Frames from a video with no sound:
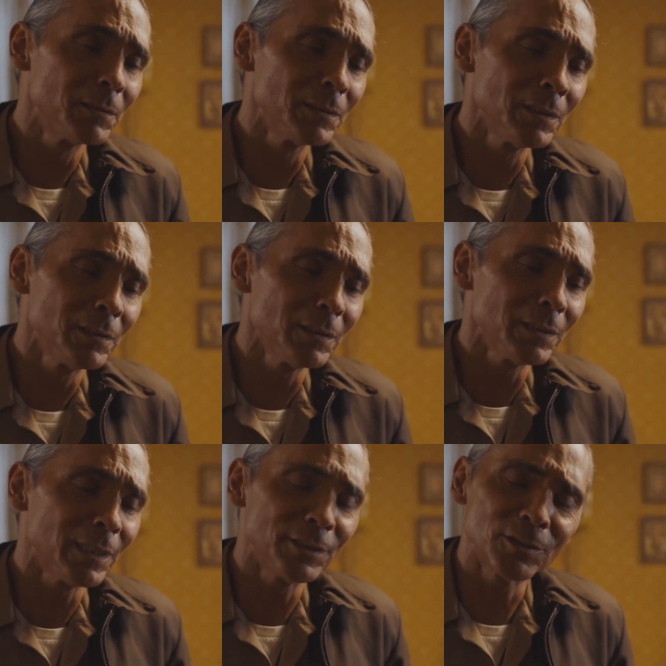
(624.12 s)
with his
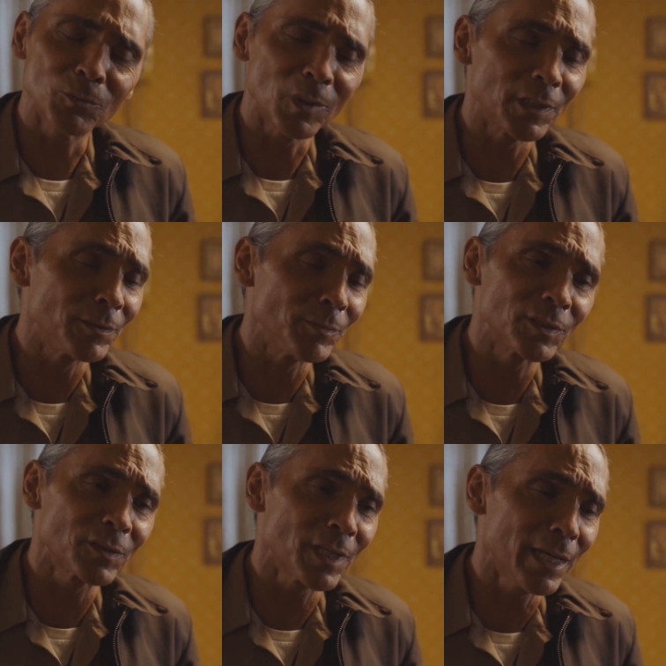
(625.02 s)
wife about
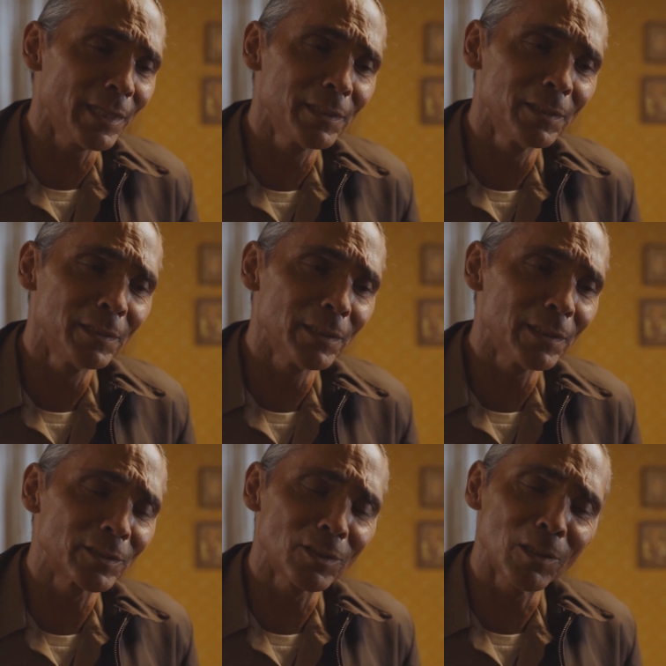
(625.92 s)
their son.
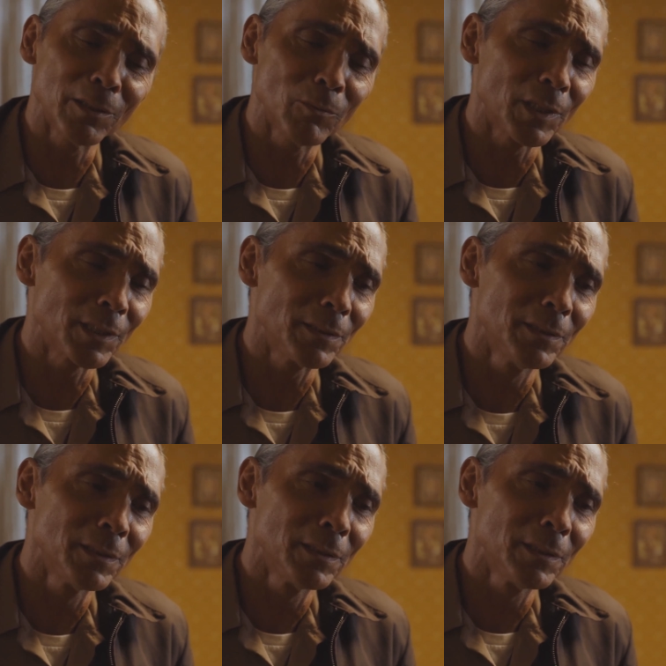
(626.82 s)
That
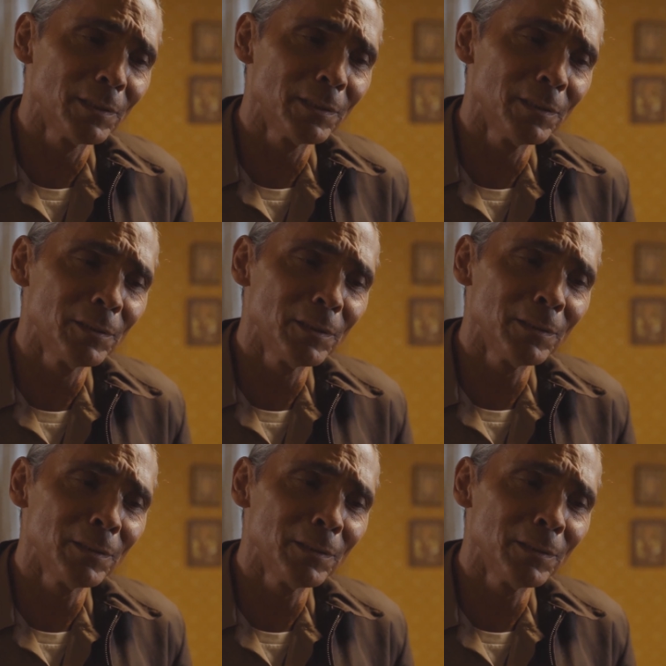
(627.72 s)
part